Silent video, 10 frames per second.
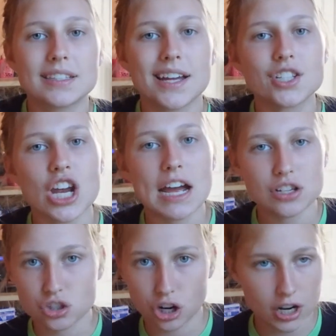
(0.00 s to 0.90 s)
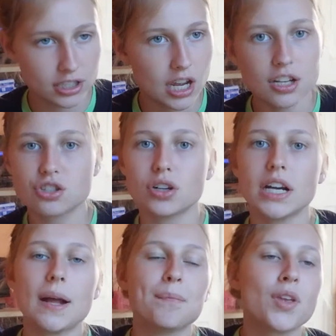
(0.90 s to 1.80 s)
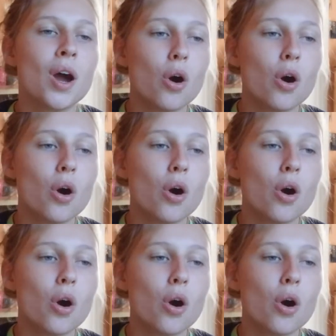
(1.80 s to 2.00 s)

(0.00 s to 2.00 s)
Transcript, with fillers: such as cross country